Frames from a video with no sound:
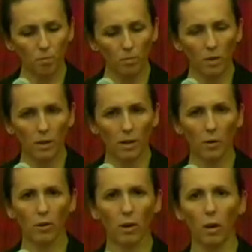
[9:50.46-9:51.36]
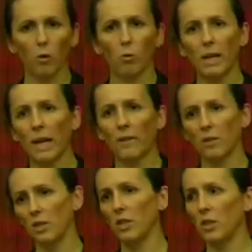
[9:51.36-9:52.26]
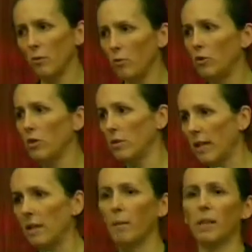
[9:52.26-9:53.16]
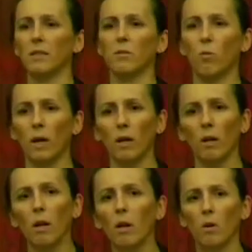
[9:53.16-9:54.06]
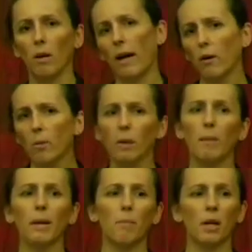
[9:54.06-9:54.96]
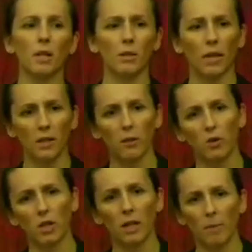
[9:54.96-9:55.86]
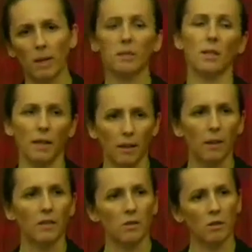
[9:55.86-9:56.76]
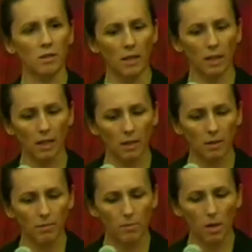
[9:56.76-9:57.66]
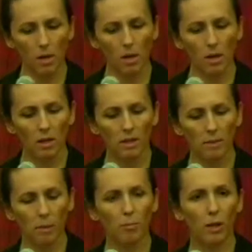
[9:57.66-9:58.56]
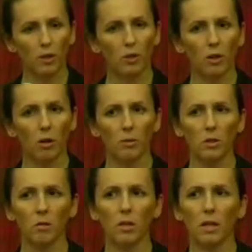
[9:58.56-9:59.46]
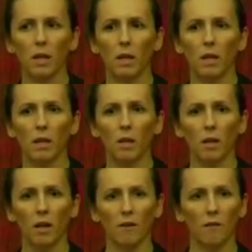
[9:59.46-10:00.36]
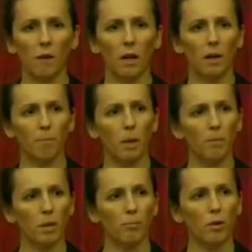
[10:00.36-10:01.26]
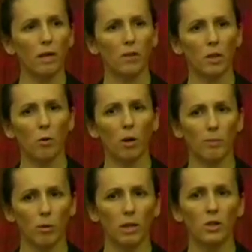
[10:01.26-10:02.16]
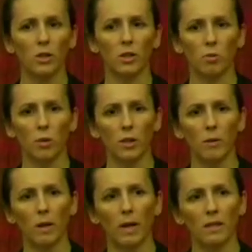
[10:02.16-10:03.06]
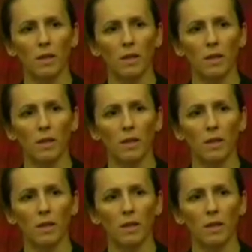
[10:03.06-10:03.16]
You know, that, oh, we have this huge database. Well, how can we make money on that huge database? And then they start selling it. Similar pressures are resulting in a lot of public-private cooperations, where you get